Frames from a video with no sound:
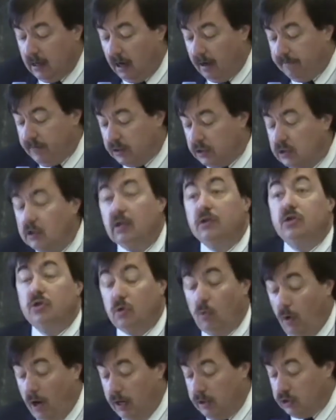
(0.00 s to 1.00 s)
of the
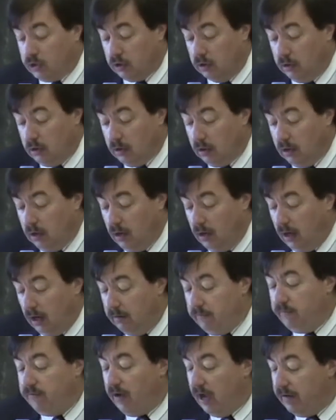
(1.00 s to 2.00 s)
situation
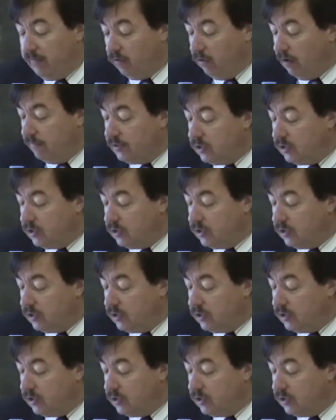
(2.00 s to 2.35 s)
in favor